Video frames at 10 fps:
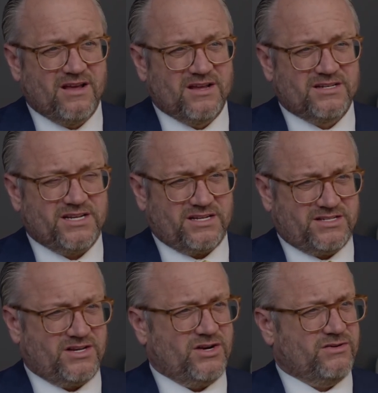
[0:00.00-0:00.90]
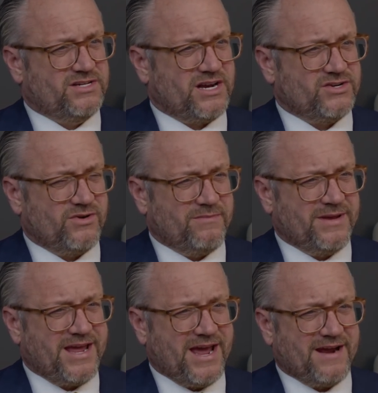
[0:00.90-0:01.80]
Since the new century
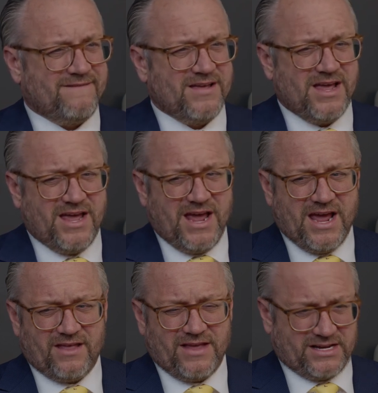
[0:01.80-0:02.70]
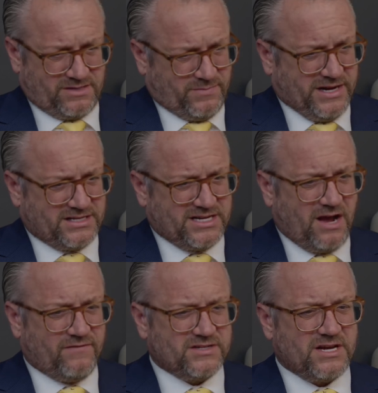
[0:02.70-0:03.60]
began, and the S and P
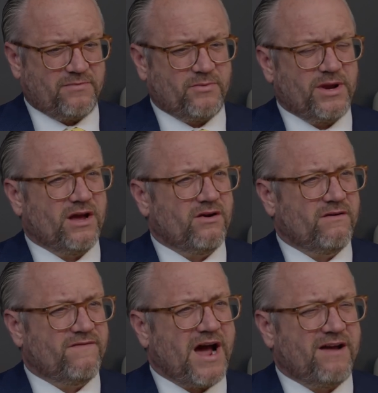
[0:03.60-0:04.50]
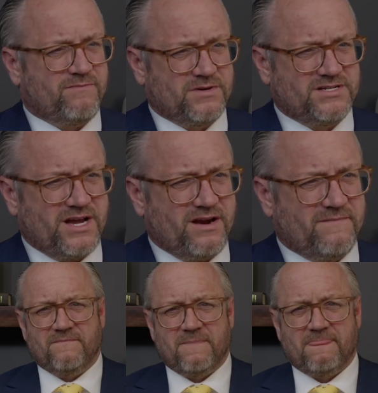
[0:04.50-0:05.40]
itself is up three hundred five percent.
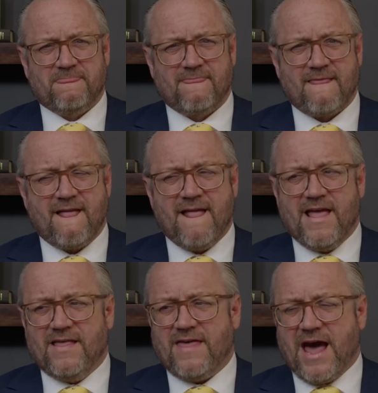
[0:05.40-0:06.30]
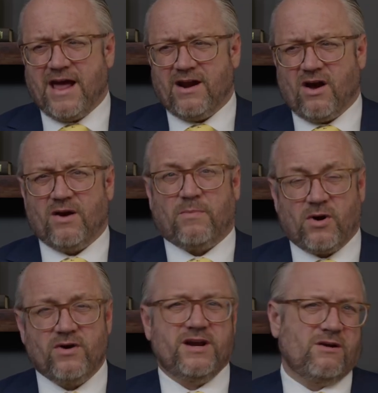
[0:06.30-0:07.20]
That on a
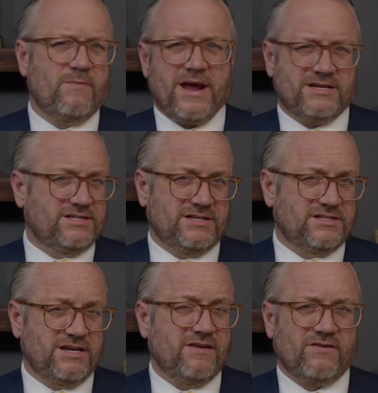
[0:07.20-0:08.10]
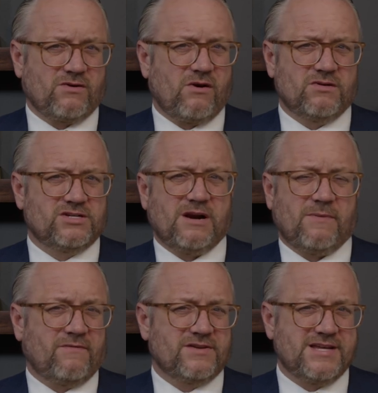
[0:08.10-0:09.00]
per year basis, the dividend growers are up
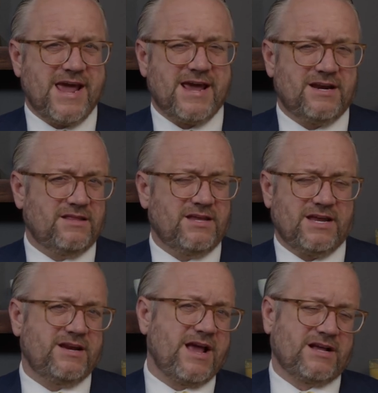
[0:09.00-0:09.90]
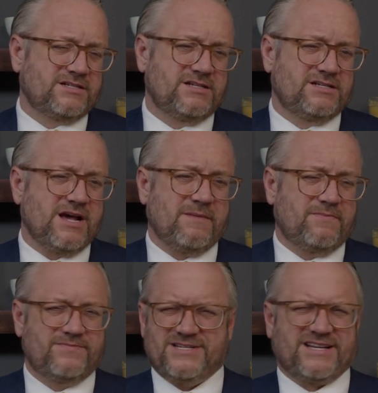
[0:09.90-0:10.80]
over ten and the index is up
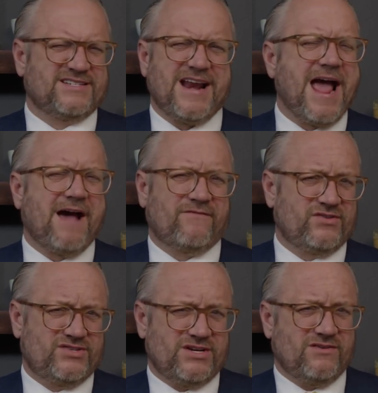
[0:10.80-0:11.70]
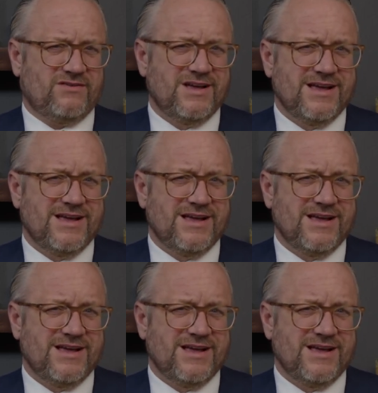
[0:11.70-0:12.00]
six and a half or so.